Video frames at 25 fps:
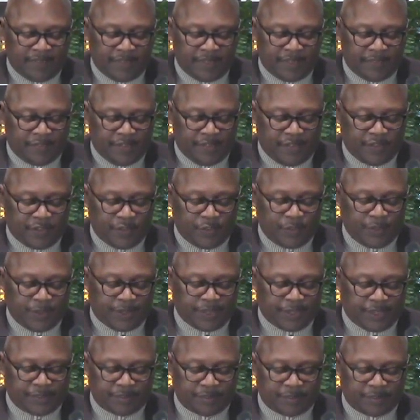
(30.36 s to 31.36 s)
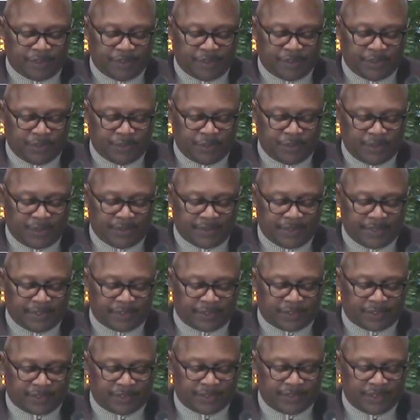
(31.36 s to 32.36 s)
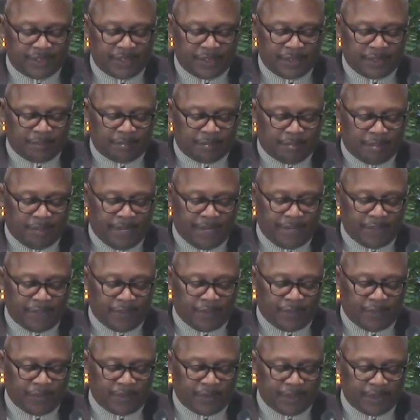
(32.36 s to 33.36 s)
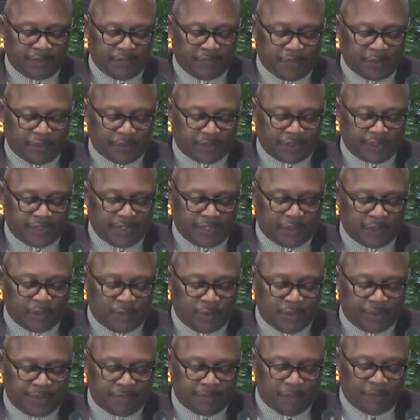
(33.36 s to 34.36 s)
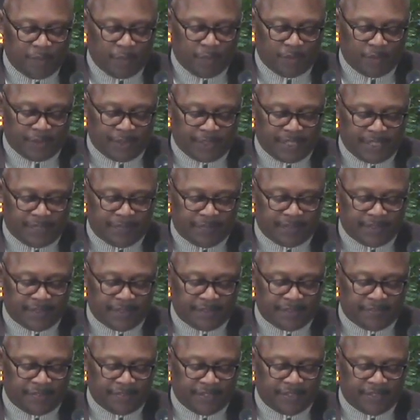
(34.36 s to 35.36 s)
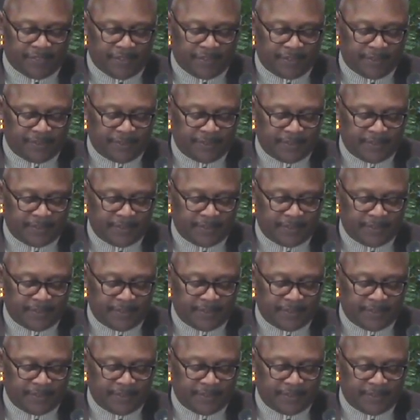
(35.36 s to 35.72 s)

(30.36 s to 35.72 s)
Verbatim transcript: Father, we come to you on this bright and early first day of the week morning, Heavenly Father.